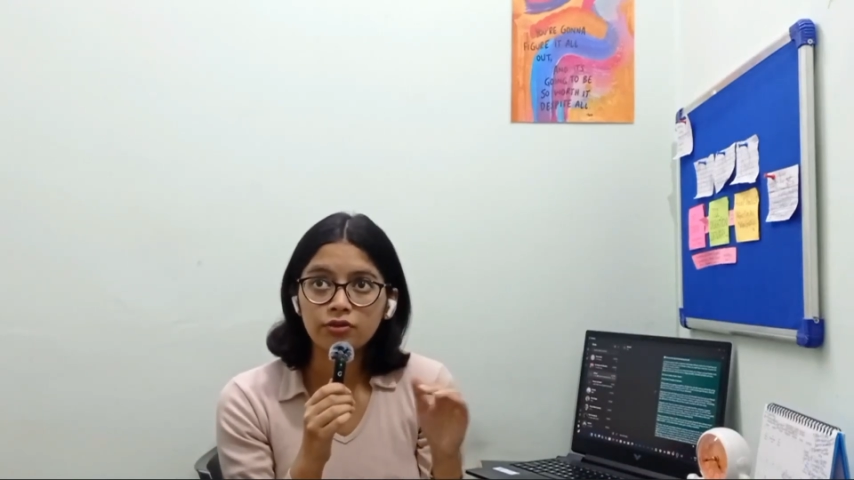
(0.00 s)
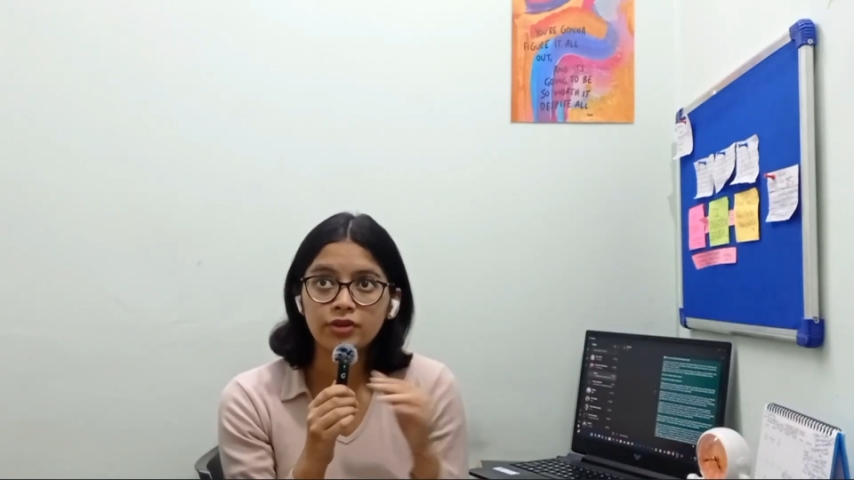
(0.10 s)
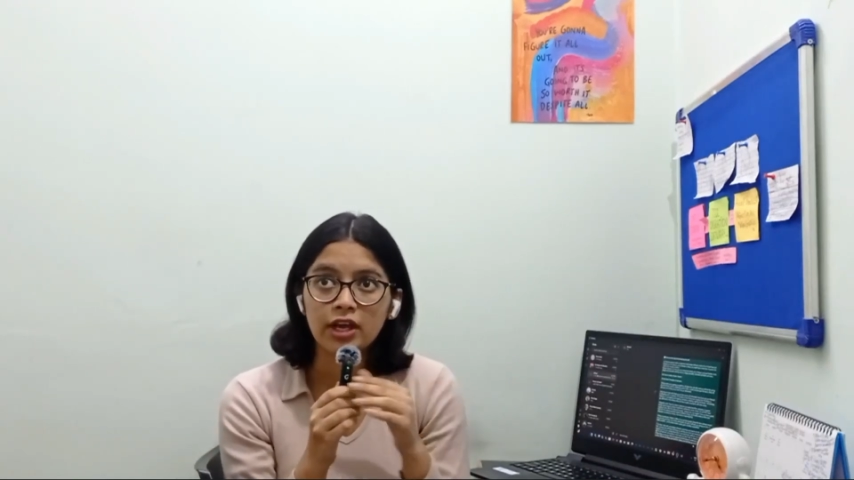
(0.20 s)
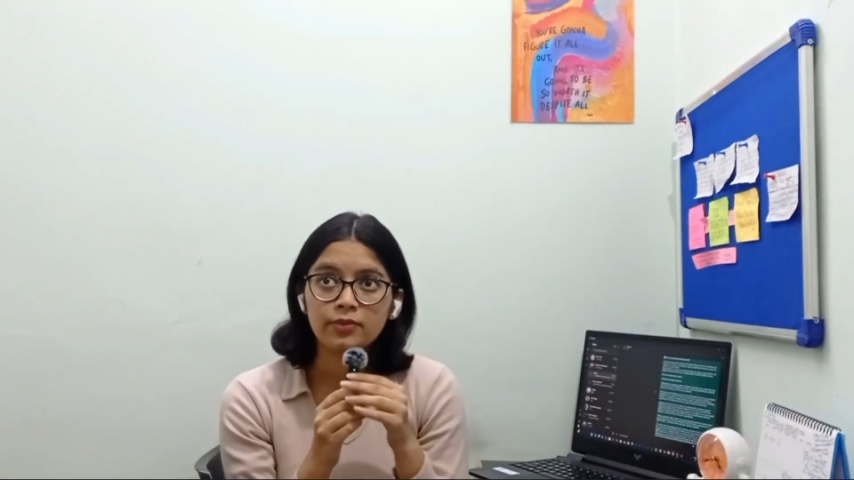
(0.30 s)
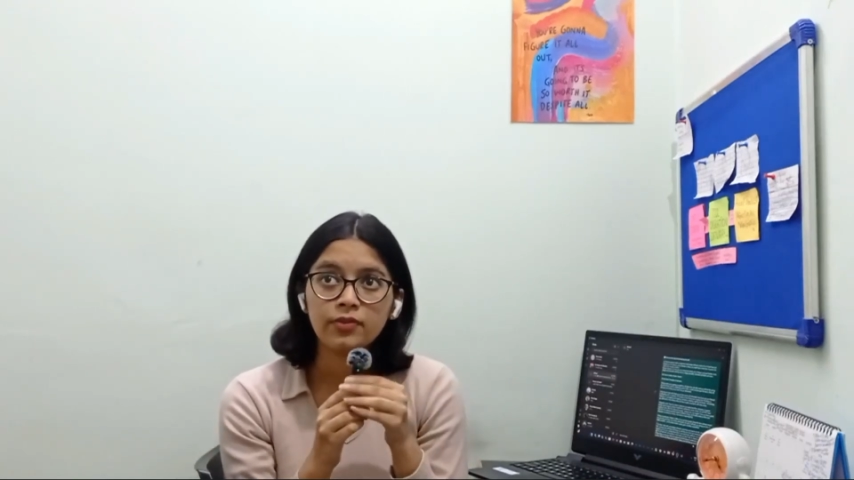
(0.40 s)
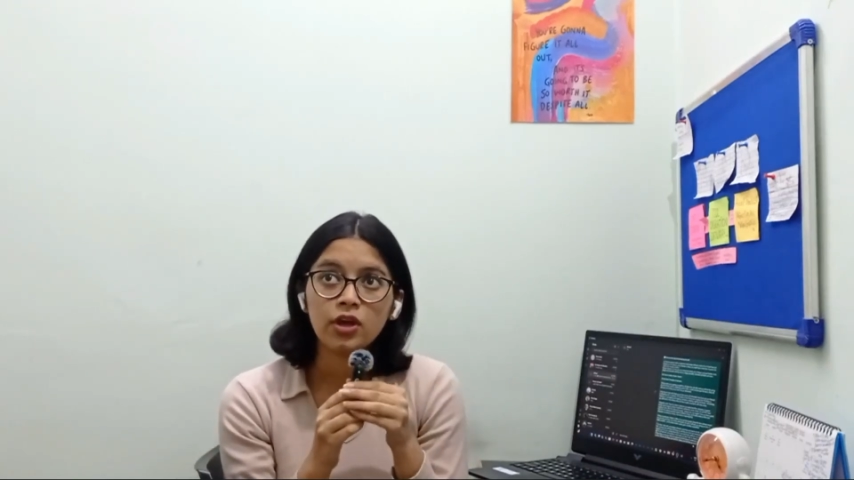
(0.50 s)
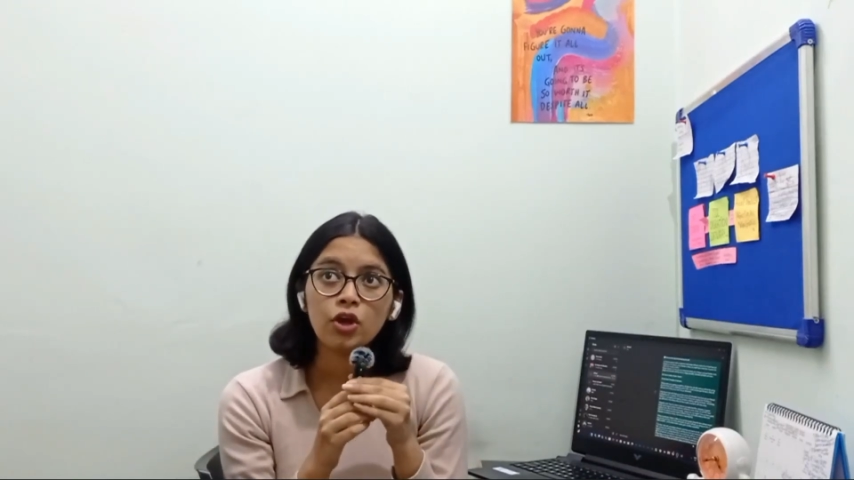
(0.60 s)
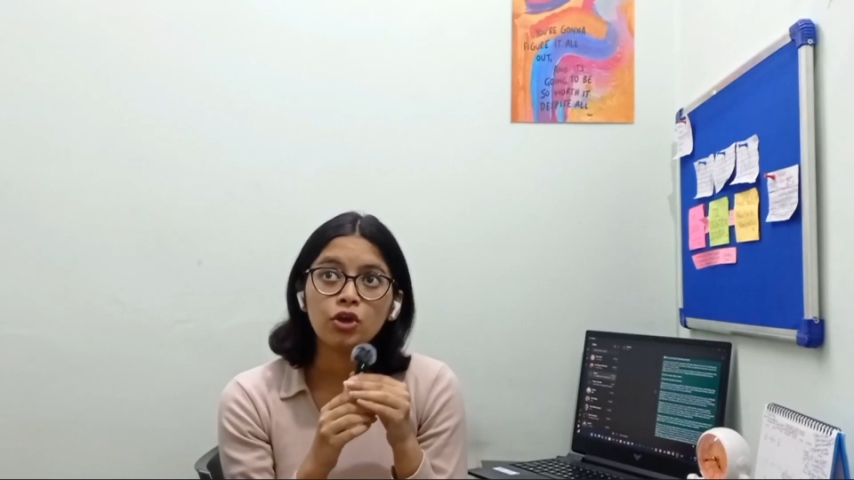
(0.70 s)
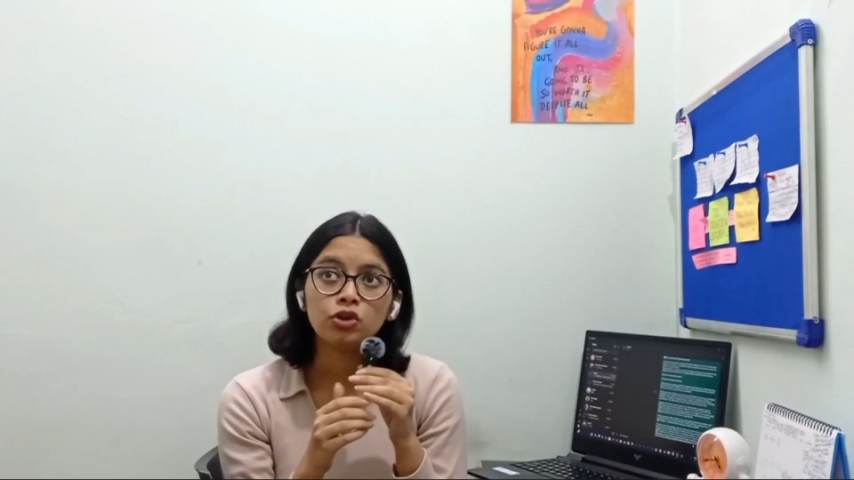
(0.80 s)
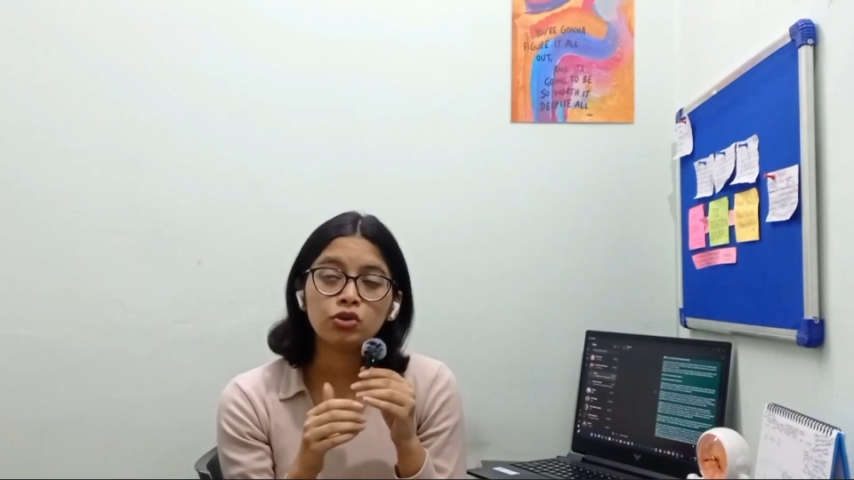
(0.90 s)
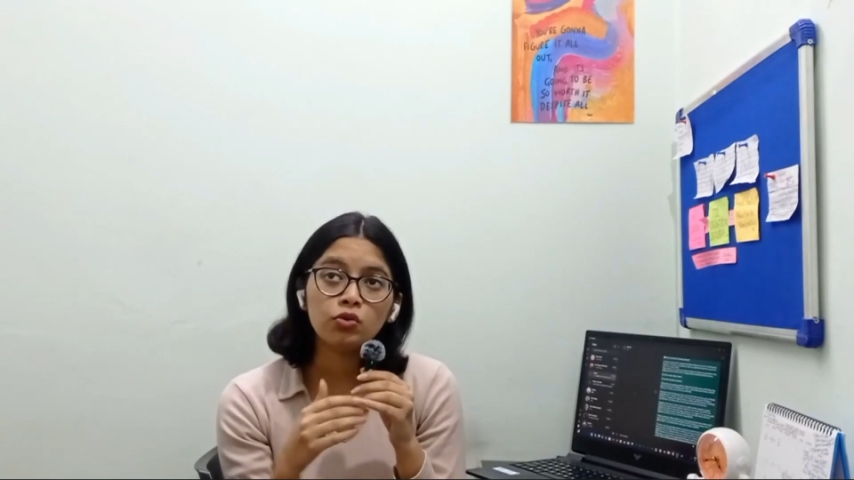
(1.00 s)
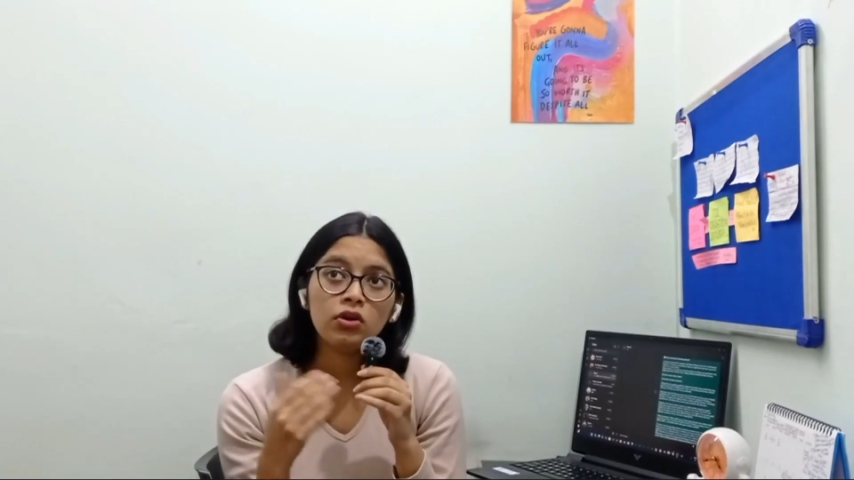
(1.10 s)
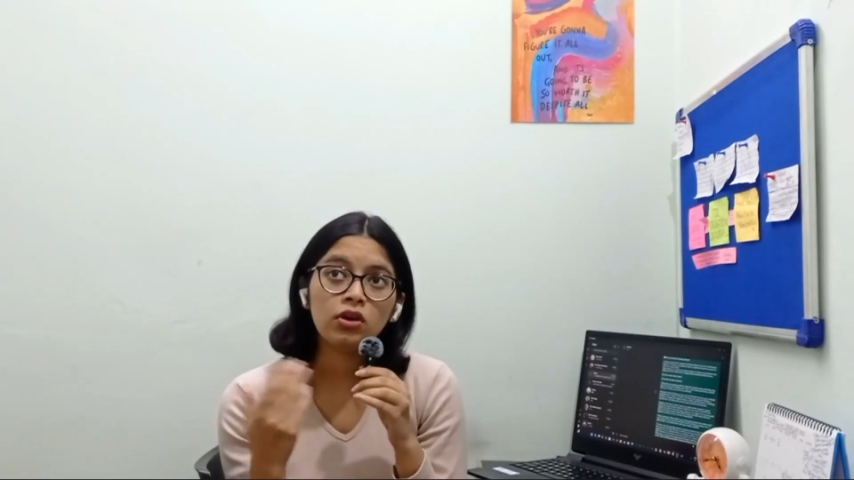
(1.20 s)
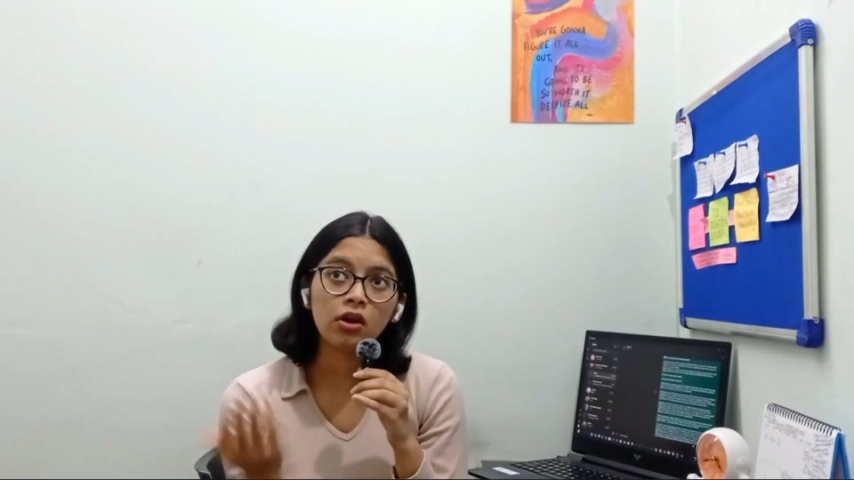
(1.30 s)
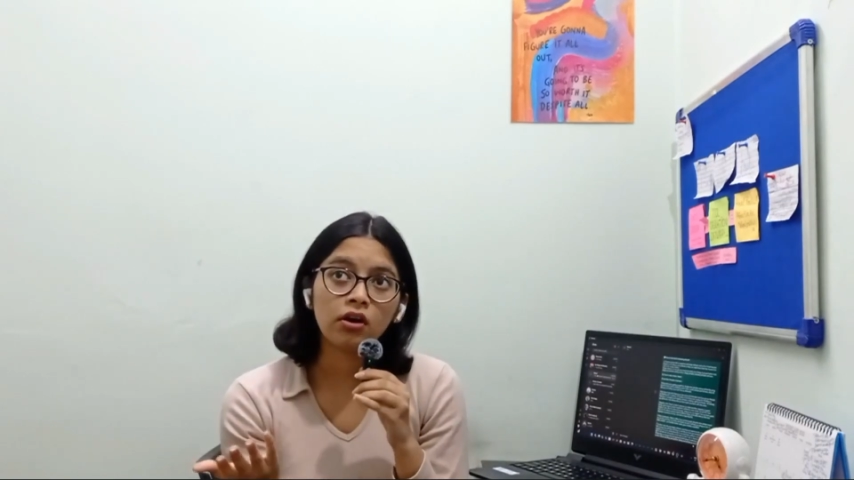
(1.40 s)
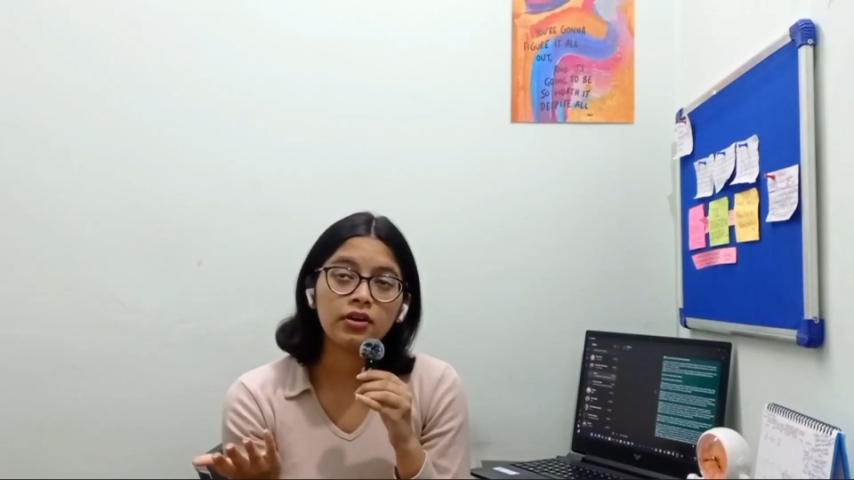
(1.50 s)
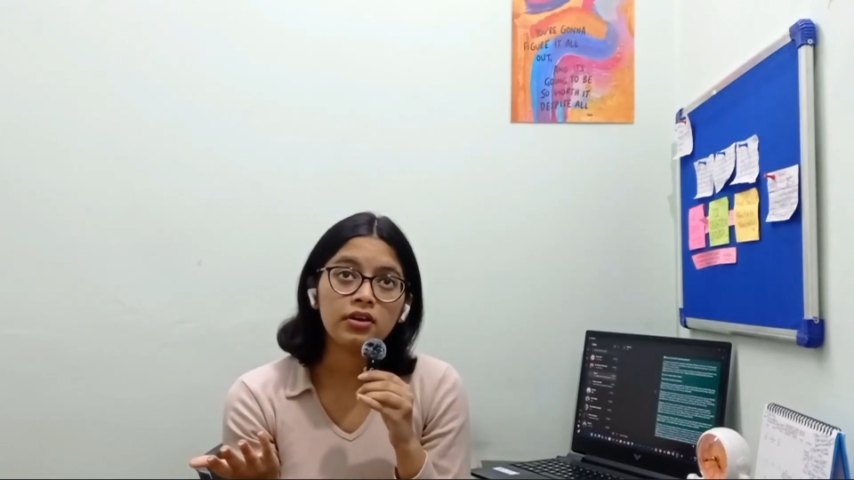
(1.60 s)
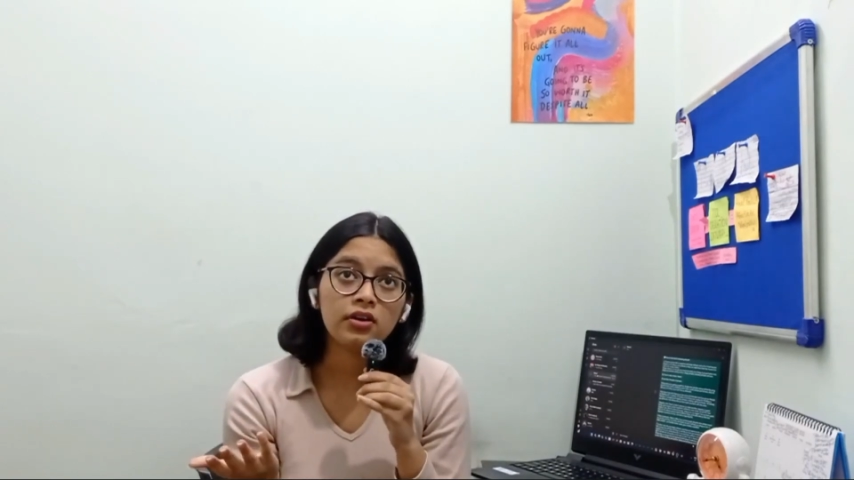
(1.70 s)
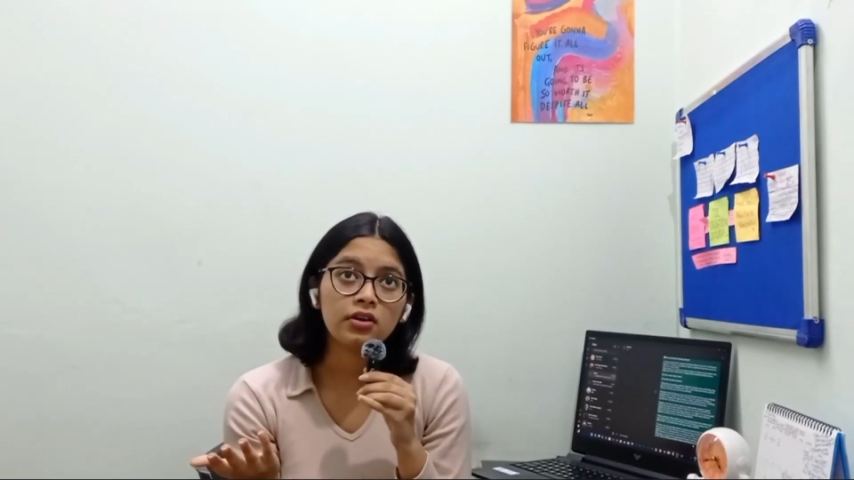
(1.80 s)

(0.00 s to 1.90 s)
of time. You learn